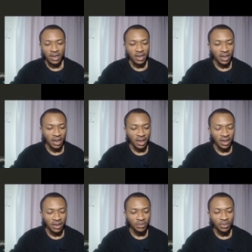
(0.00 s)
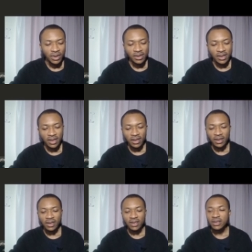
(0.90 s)
and I press
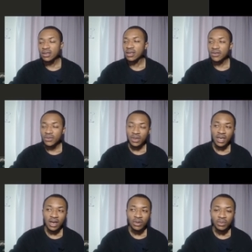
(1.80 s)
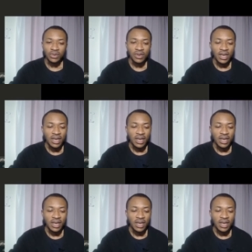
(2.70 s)
enter, it gives me the output.